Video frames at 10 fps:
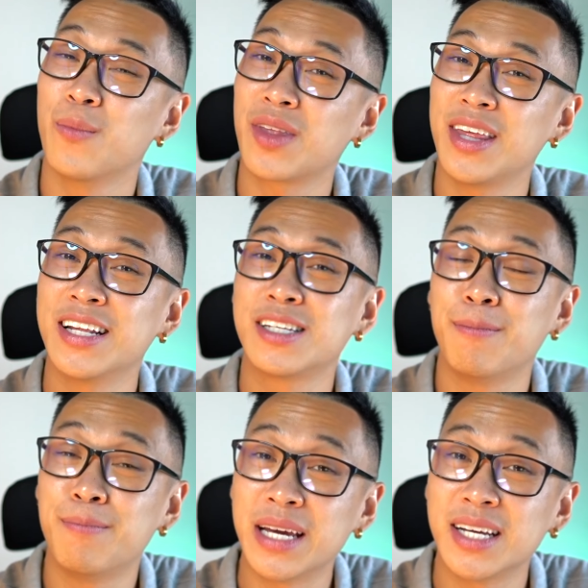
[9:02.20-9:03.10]
I think that's the
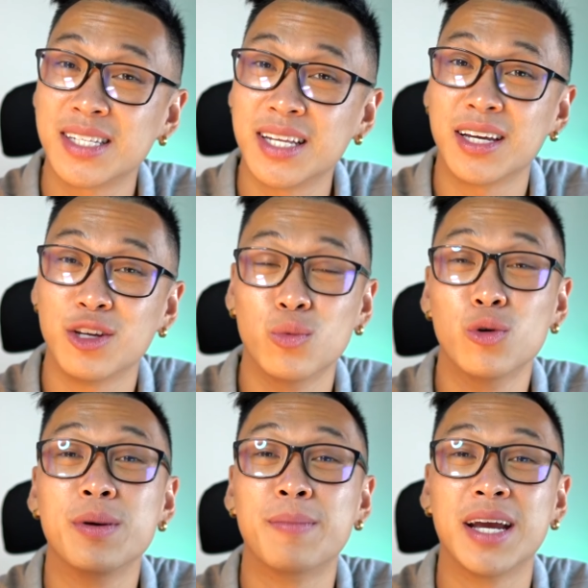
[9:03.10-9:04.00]
biggest thing, you
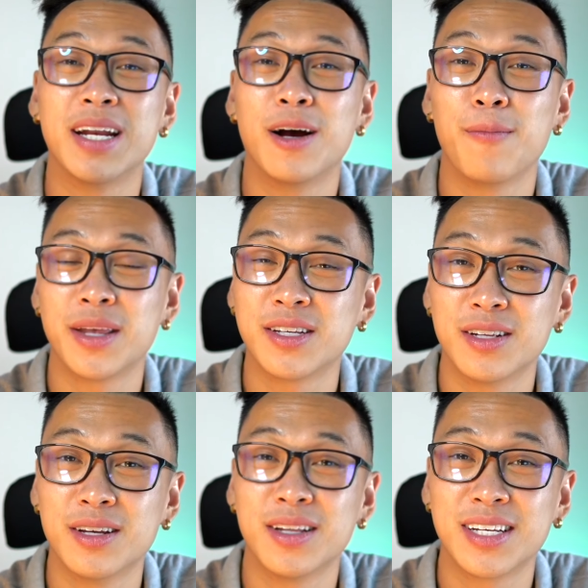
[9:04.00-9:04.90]
will be paid out. That's
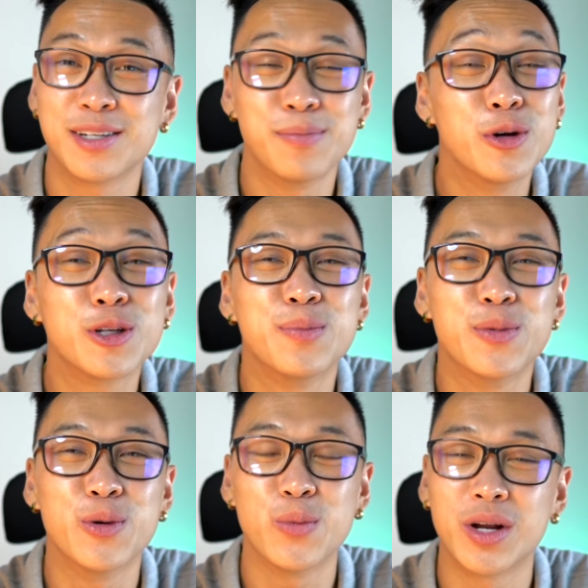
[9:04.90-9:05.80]
the most
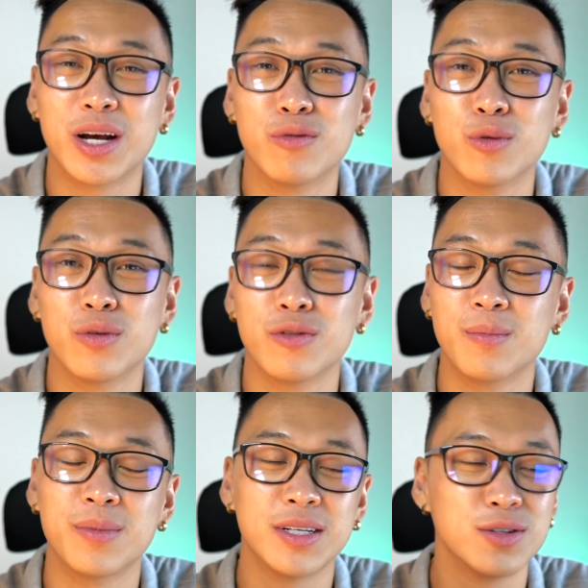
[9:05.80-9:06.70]
important one out of all of
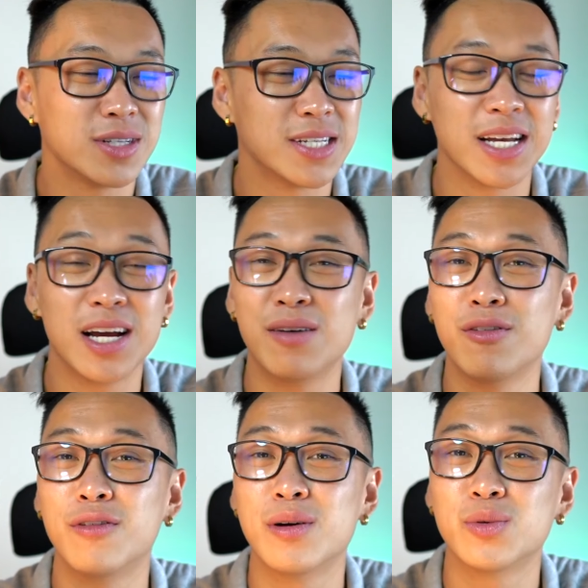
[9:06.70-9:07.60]
them. But it's not to say other
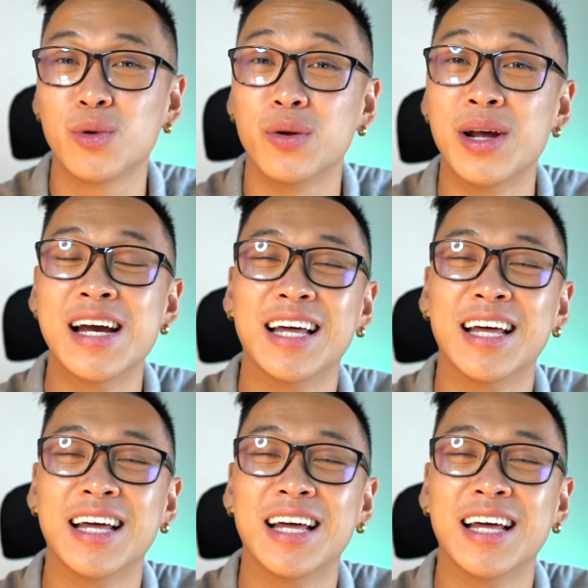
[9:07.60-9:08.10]
firms won't.